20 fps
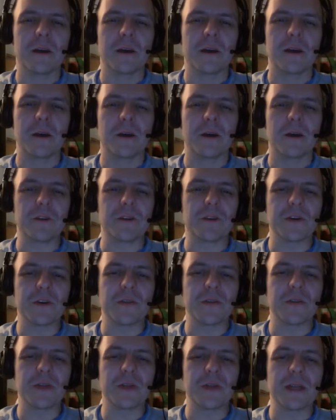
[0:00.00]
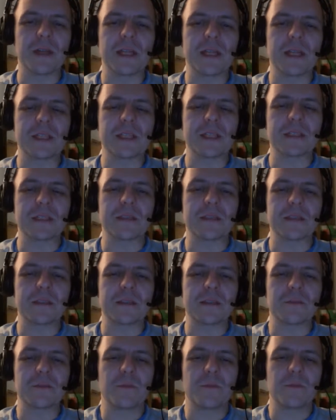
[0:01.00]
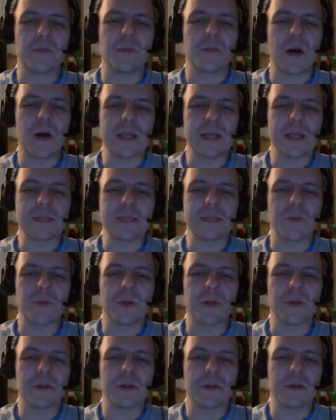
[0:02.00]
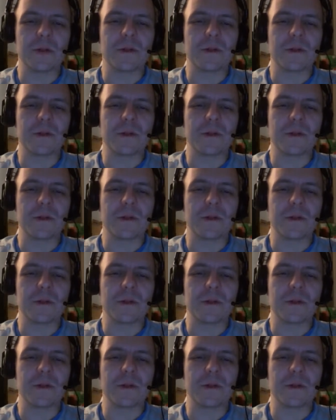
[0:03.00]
Alternatively, it's possible